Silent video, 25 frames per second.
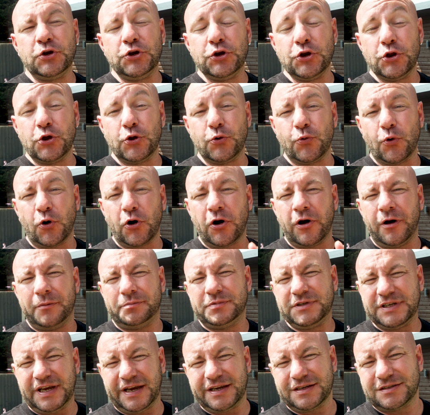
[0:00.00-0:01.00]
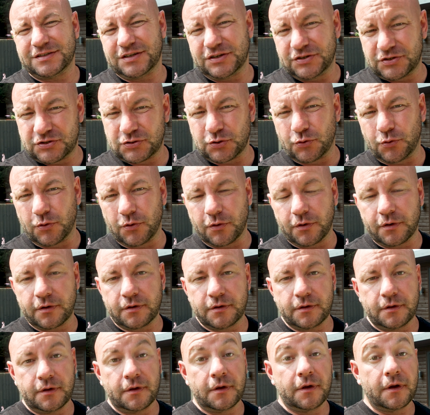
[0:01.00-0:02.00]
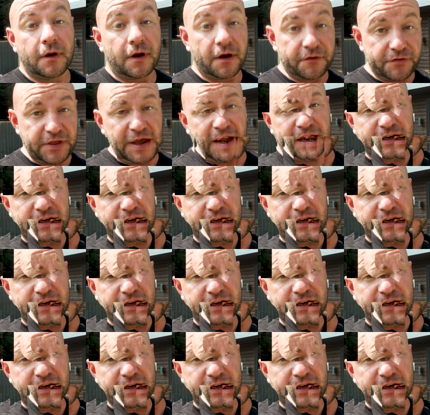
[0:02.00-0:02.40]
a new updated tour of